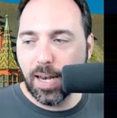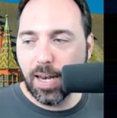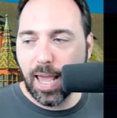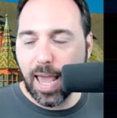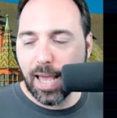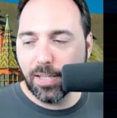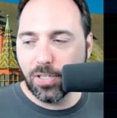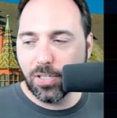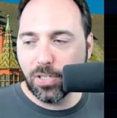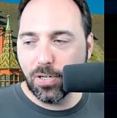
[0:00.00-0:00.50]
It
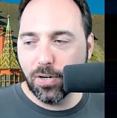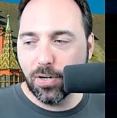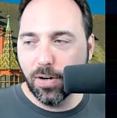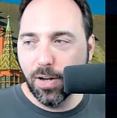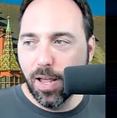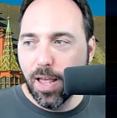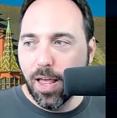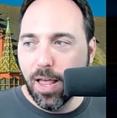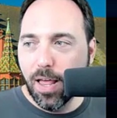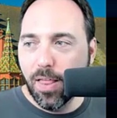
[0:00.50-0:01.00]
generated
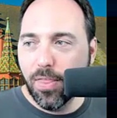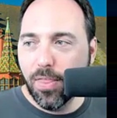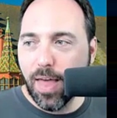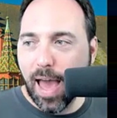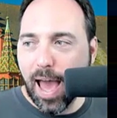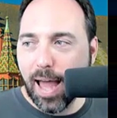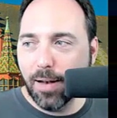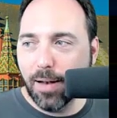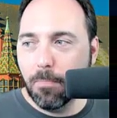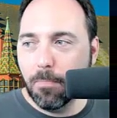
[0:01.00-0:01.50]
an
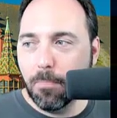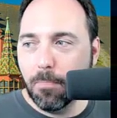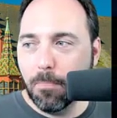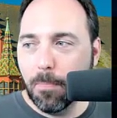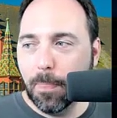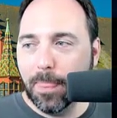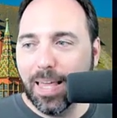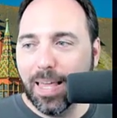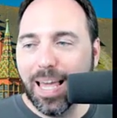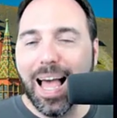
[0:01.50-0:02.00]
answer
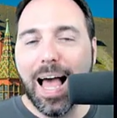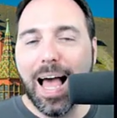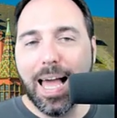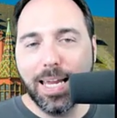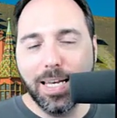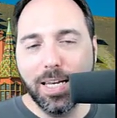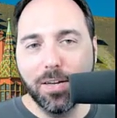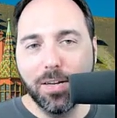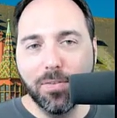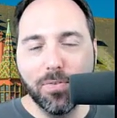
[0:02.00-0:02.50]
that
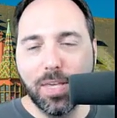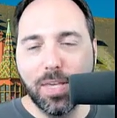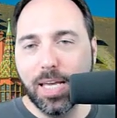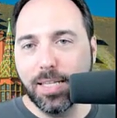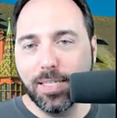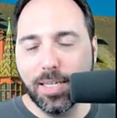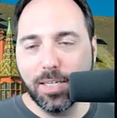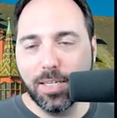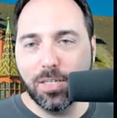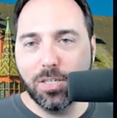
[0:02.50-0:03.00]

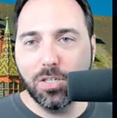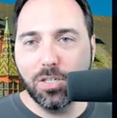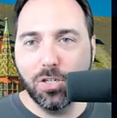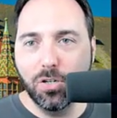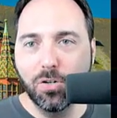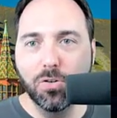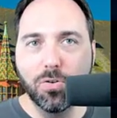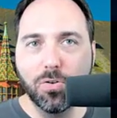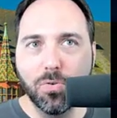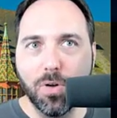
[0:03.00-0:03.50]
kind of
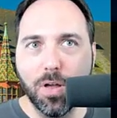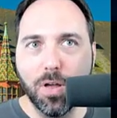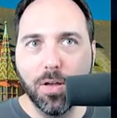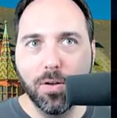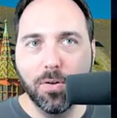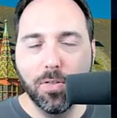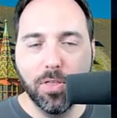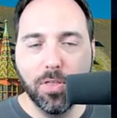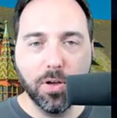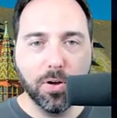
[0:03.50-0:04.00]
gets us
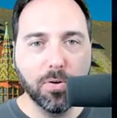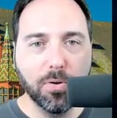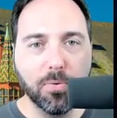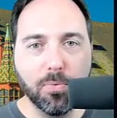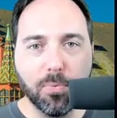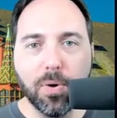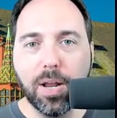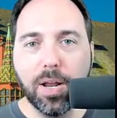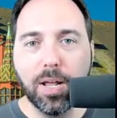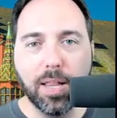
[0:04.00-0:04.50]
to
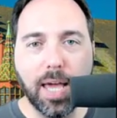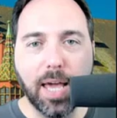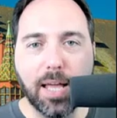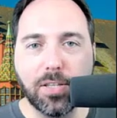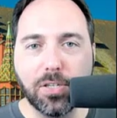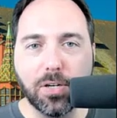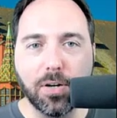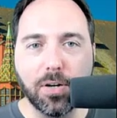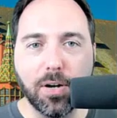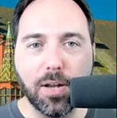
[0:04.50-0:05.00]
the
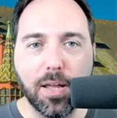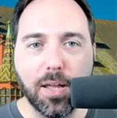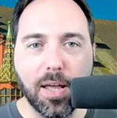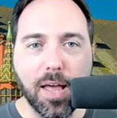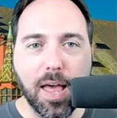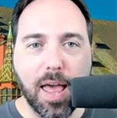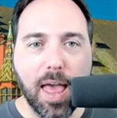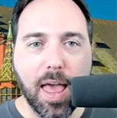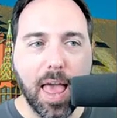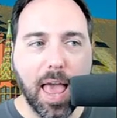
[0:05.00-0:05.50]
real
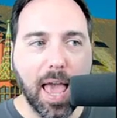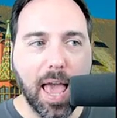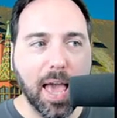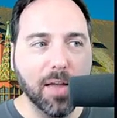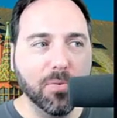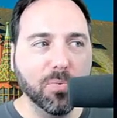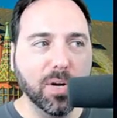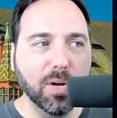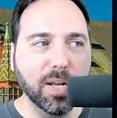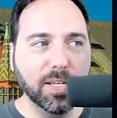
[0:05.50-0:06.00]
answer.
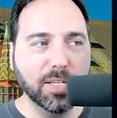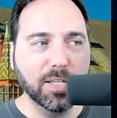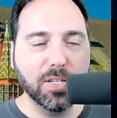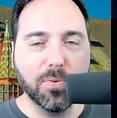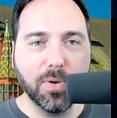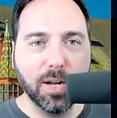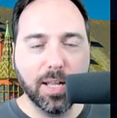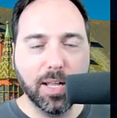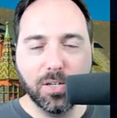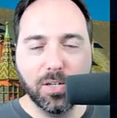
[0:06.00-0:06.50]

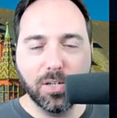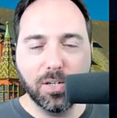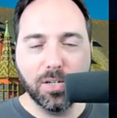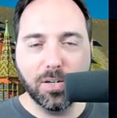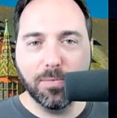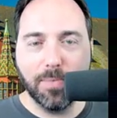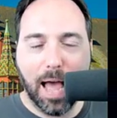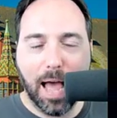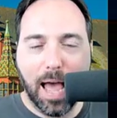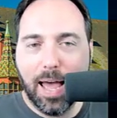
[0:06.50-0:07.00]
And what
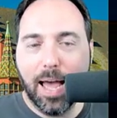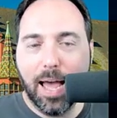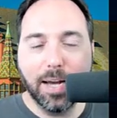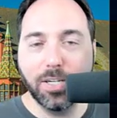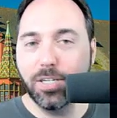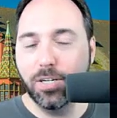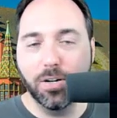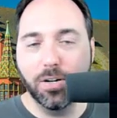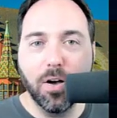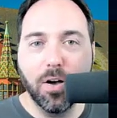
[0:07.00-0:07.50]
is the real
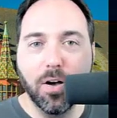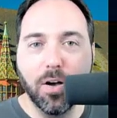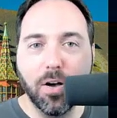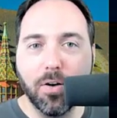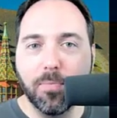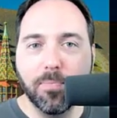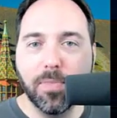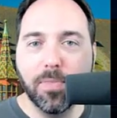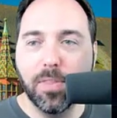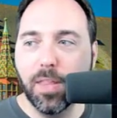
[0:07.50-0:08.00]
answer? I
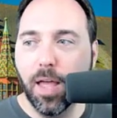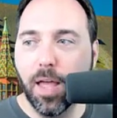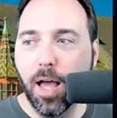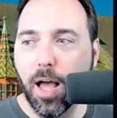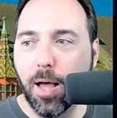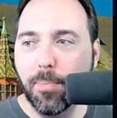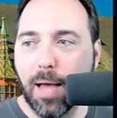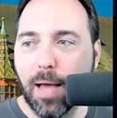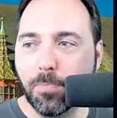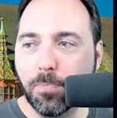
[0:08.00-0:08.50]
actually don't
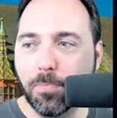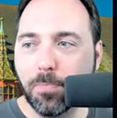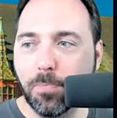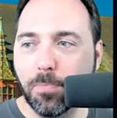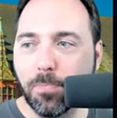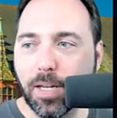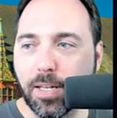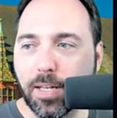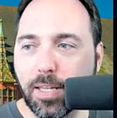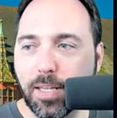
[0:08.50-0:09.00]
know.
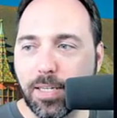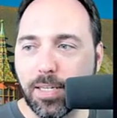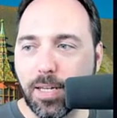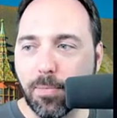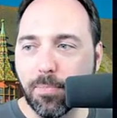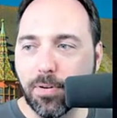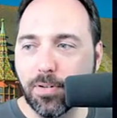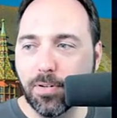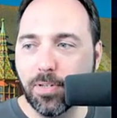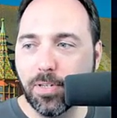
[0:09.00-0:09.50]
I
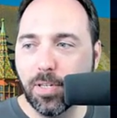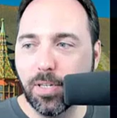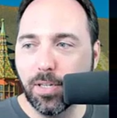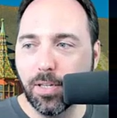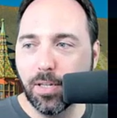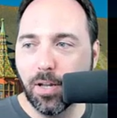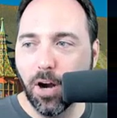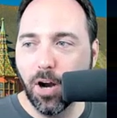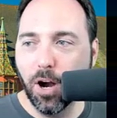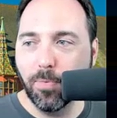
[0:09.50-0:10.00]
just picked
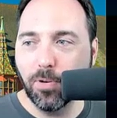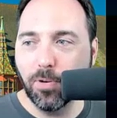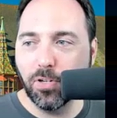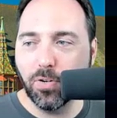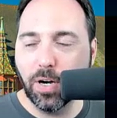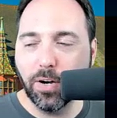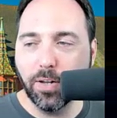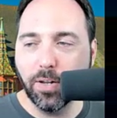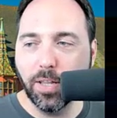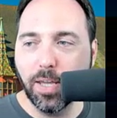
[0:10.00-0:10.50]
these numbers
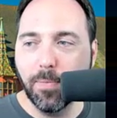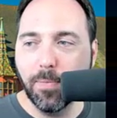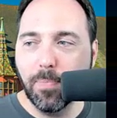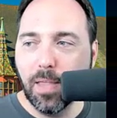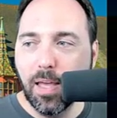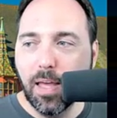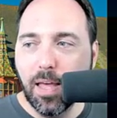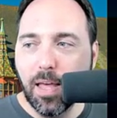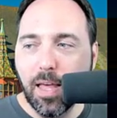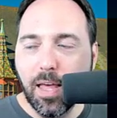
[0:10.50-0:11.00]

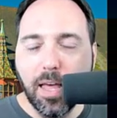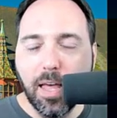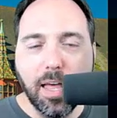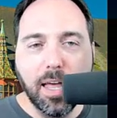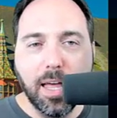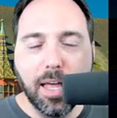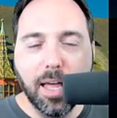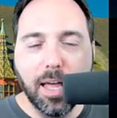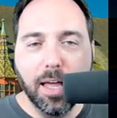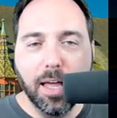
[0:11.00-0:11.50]
arbitrarily.